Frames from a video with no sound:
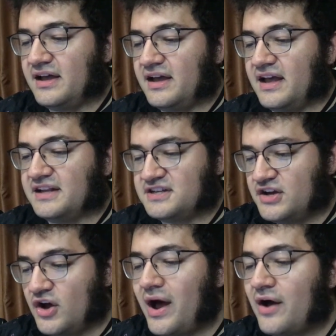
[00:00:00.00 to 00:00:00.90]
And to
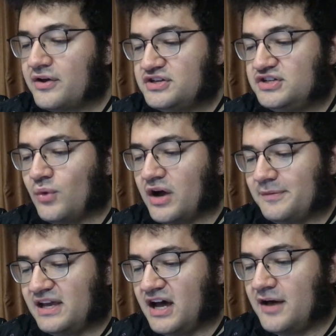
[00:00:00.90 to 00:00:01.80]
know how good you want to
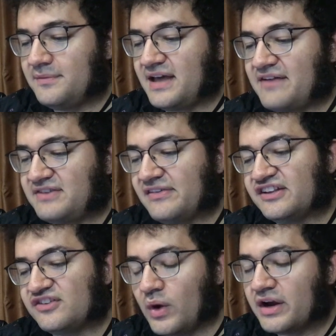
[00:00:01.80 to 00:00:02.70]
become, you have to have
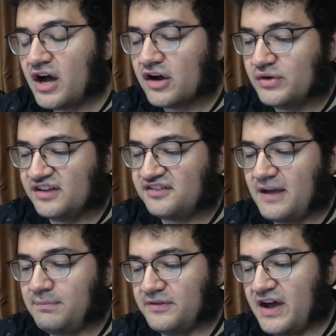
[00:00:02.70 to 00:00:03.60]
one concrete
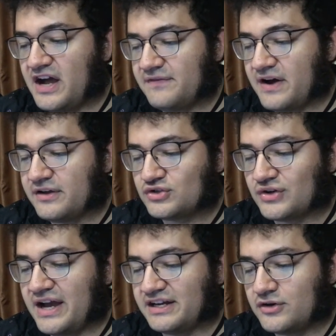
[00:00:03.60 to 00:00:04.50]
example of the kind of art you're
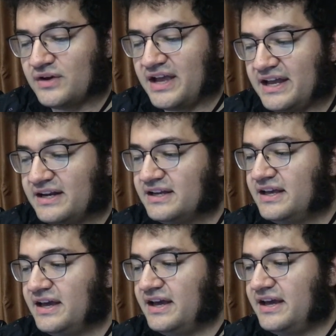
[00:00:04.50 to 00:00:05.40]
trying to create
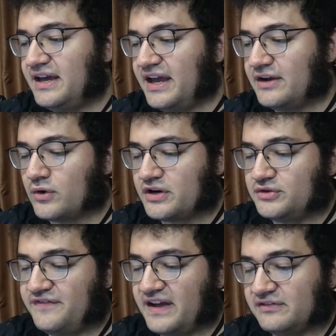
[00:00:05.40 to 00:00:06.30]
in order to
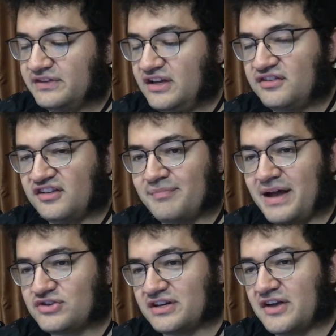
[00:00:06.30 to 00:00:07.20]
effectively use this
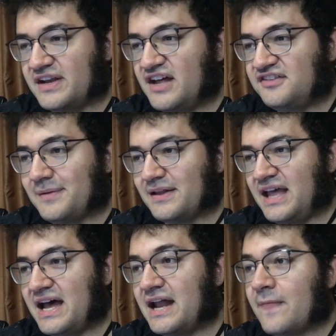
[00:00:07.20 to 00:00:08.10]
metric. Now, the nice thing about
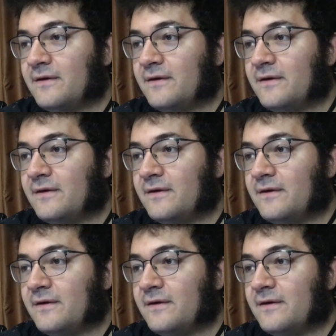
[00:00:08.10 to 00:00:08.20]
that,